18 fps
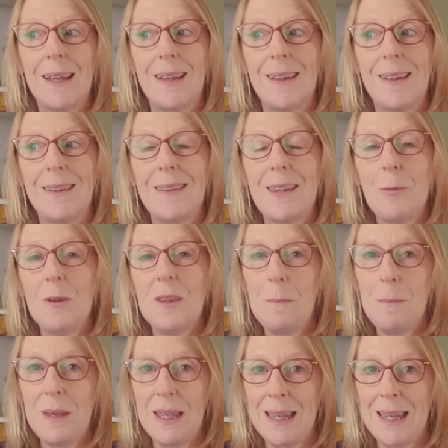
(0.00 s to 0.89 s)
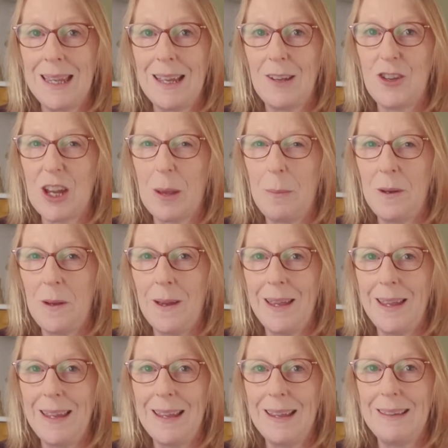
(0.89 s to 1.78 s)
So with me,
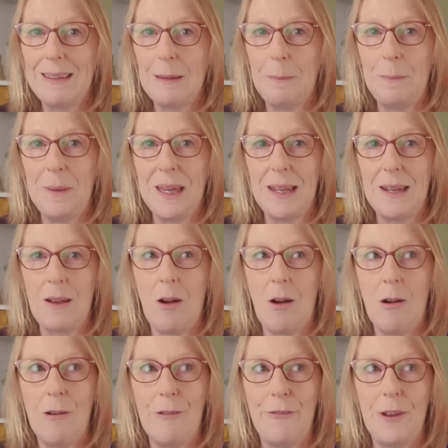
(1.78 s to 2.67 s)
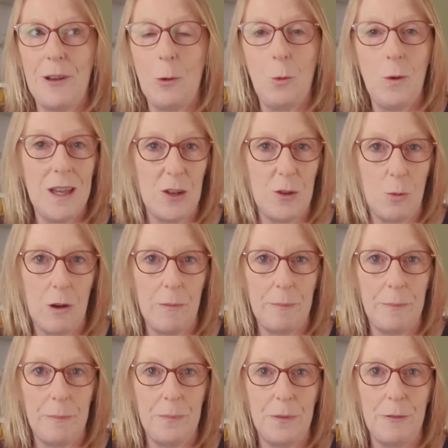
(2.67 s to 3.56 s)
Gemini is a bit of a weird
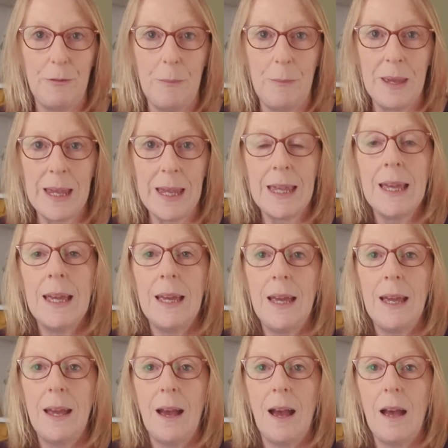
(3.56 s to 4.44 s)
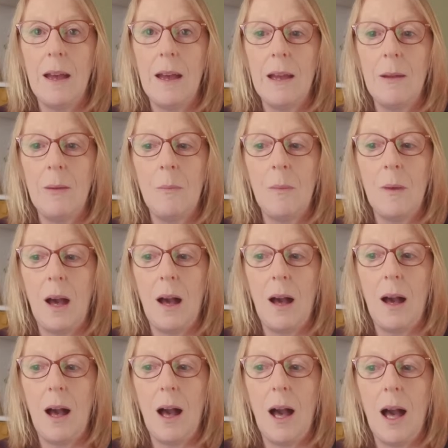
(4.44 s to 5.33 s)
one for me.
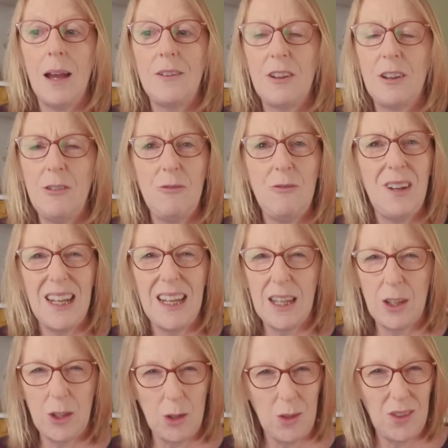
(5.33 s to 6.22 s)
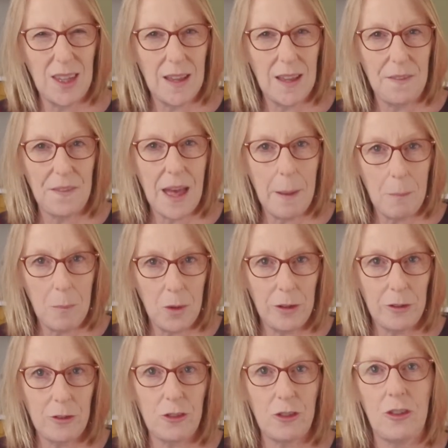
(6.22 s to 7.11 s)
I don't really use it that
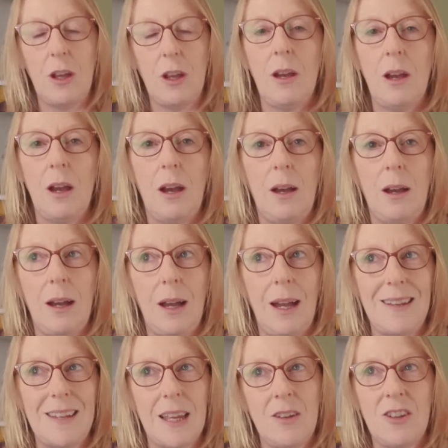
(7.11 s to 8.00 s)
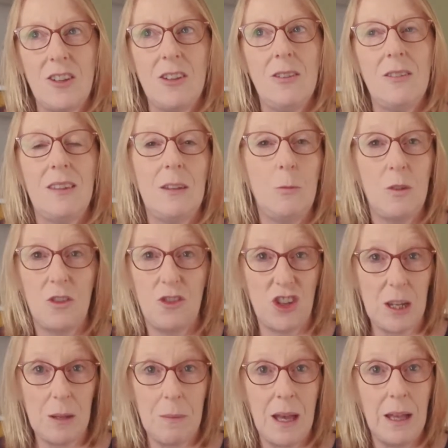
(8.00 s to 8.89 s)
much. I tend to use it with
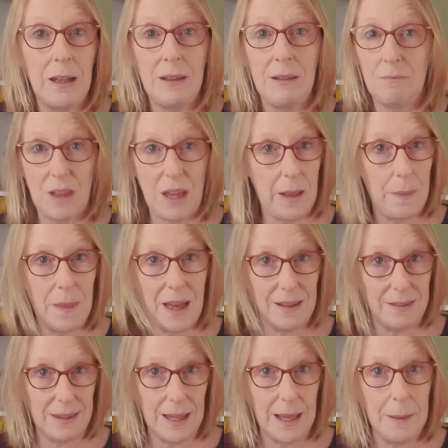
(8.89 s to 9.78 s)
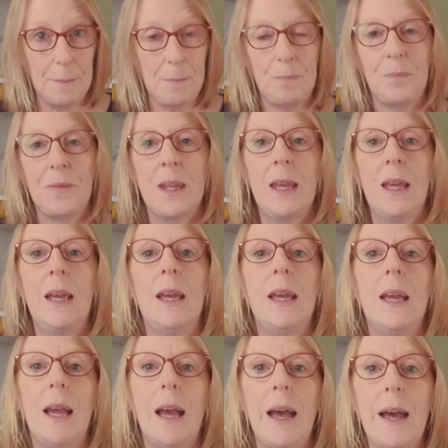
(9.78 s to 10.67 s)
Gmail, and that's it.
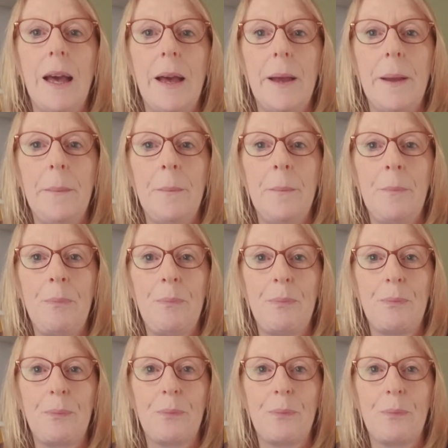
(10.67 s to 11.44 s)
And